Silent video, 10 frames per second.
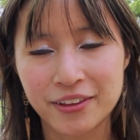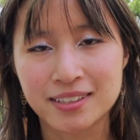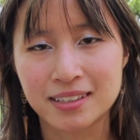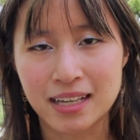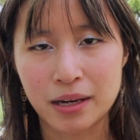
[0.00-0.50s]

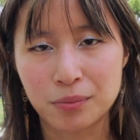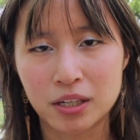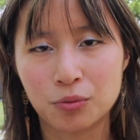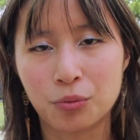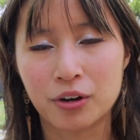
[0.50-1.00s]
this
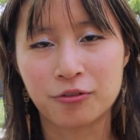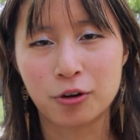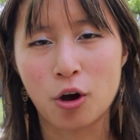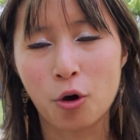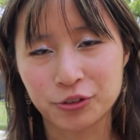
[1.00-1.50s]
assignment where
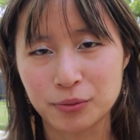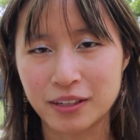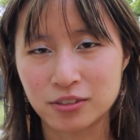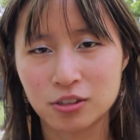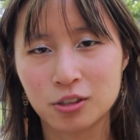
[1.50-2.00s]
for a whole
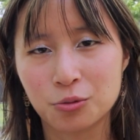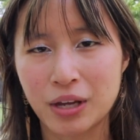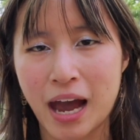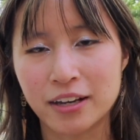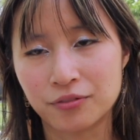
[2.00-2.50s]
semester,
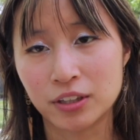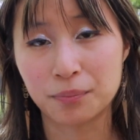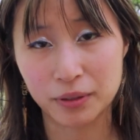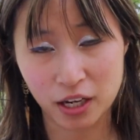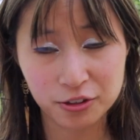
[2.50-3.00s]
we had to fill
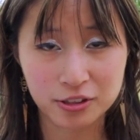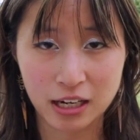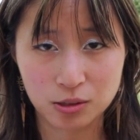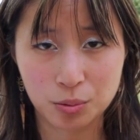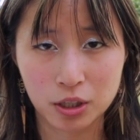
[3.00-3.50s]
up another
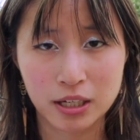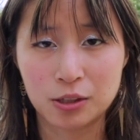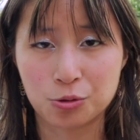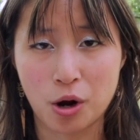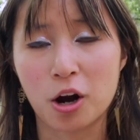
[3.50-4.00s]
sketchbook
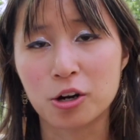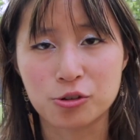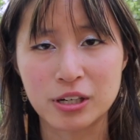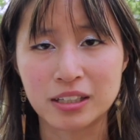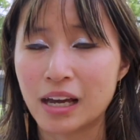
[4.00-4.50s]
and draw our
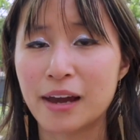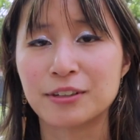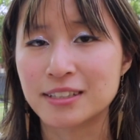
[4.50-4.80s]
drink every